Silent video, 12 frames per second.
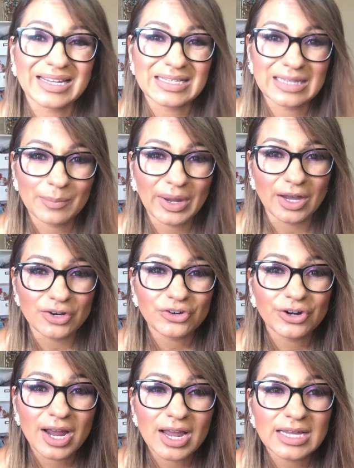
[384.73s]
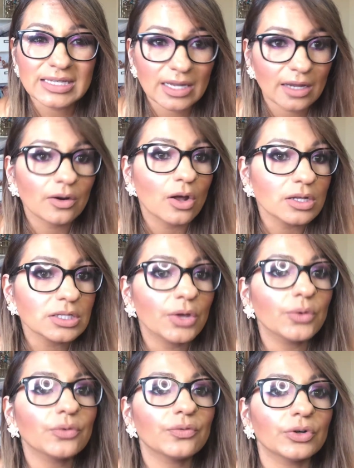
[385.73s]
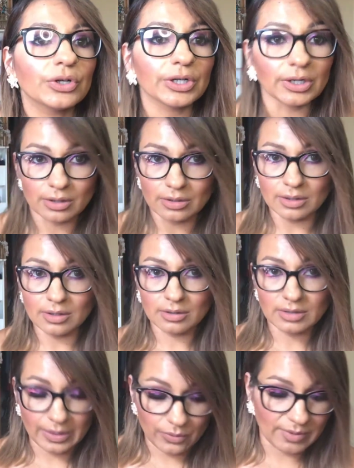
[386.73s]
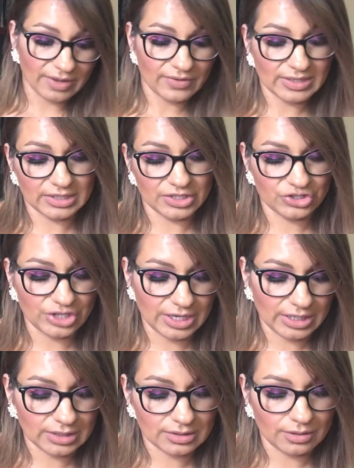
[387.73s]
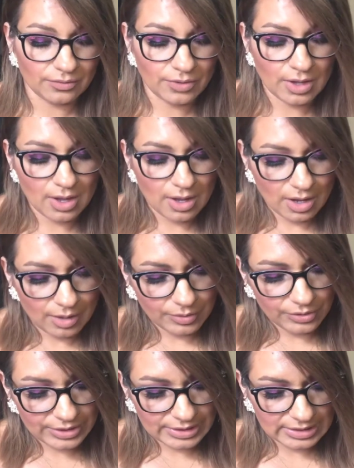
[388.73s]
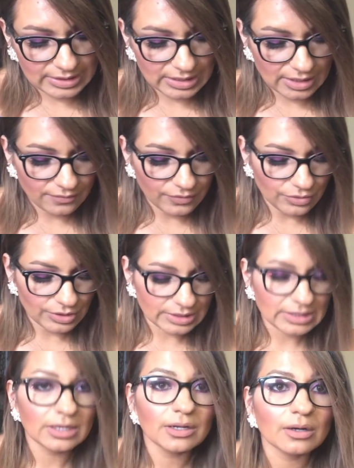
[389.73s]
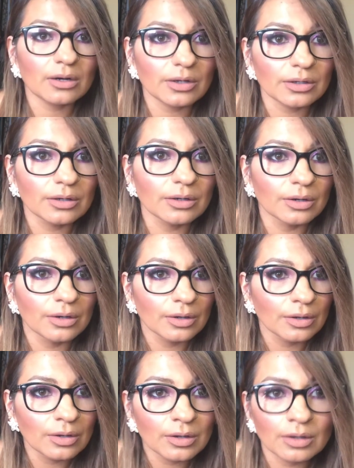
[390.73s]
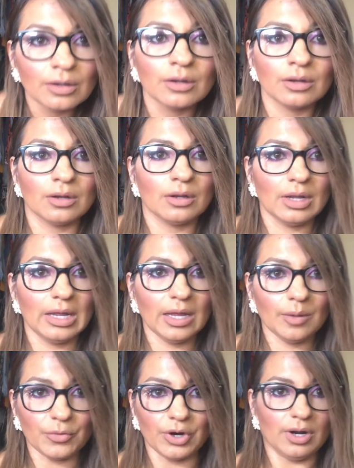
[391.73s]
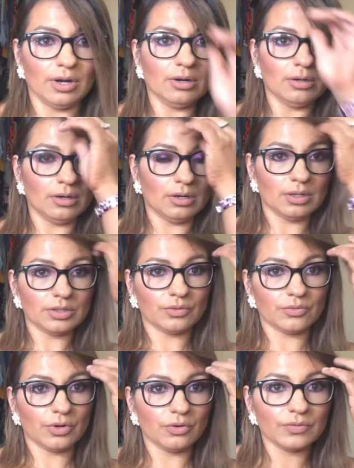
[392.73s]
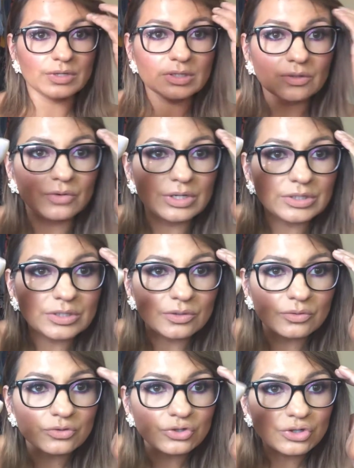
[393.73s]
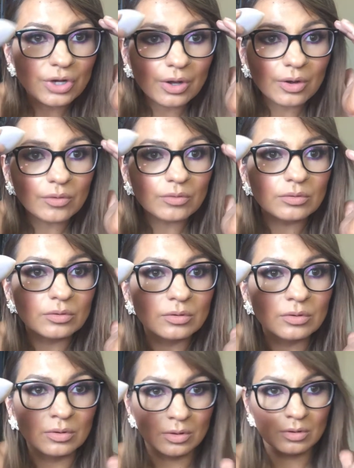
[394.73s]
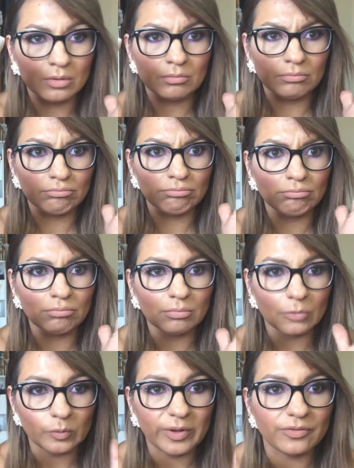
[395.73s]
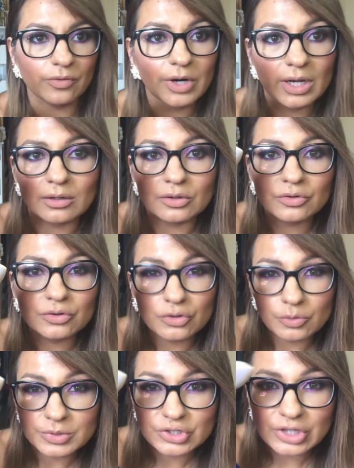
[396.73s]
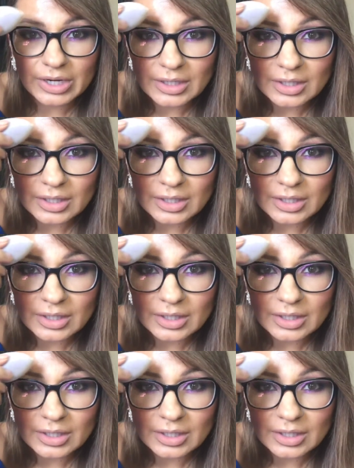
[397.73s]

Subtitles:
set my under eyes, and also for like when my face gets shiny. So I'm going to see if you can see it on camera. Don't know if it's going to show. My forehead looks super shiny.